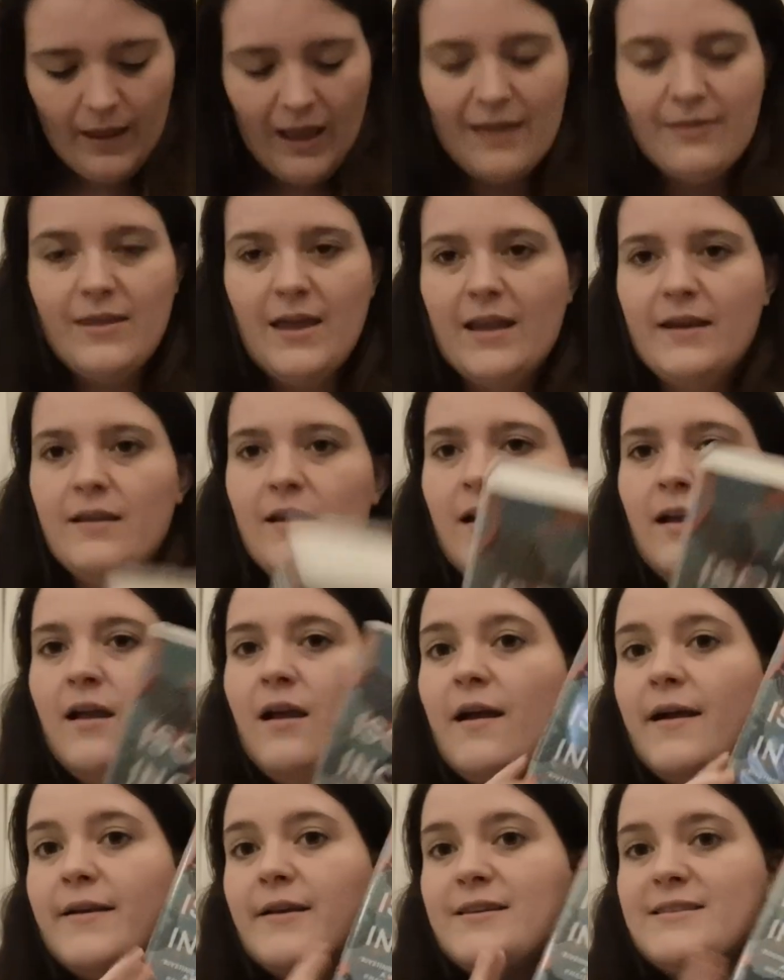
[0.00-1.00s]
And then
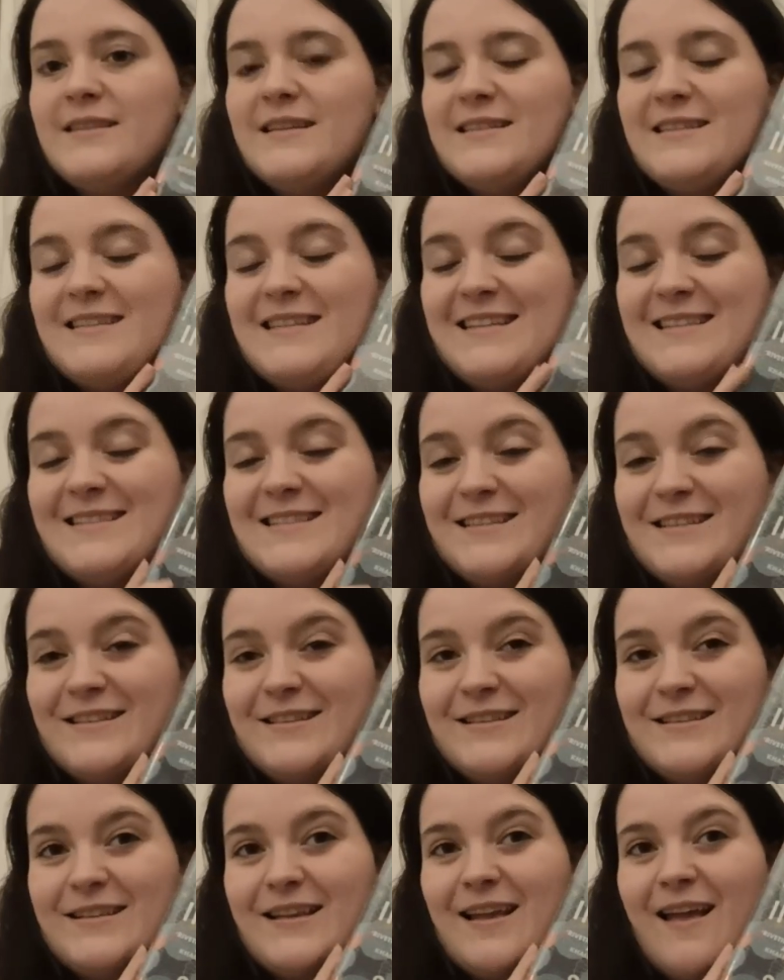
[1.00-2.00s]
an isolated
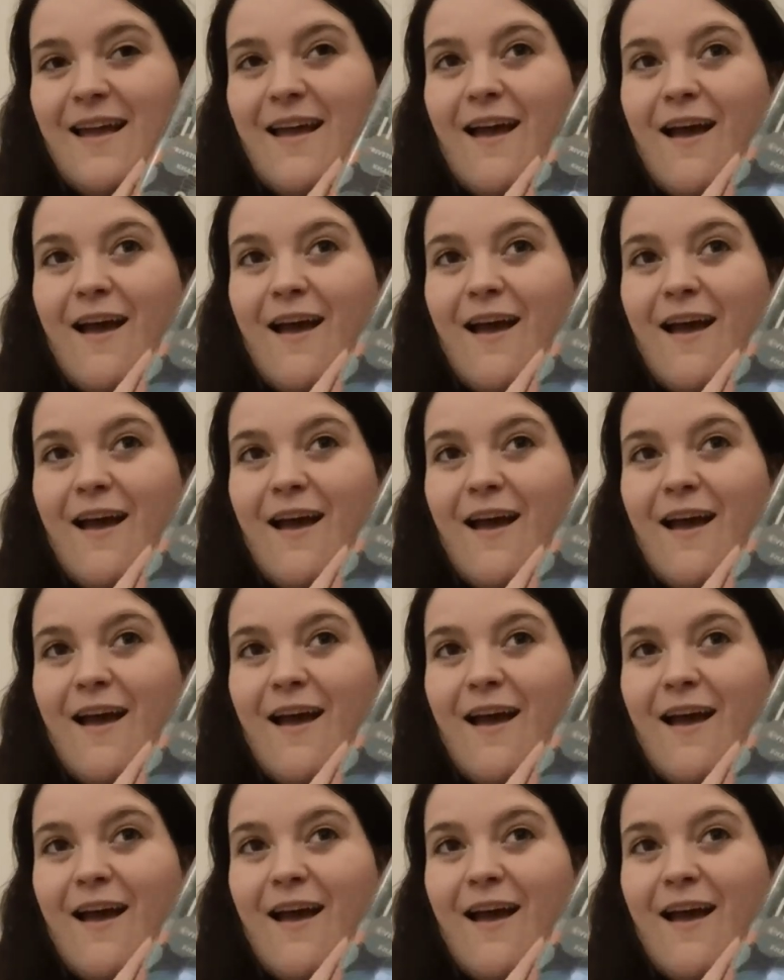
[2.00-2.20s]
incident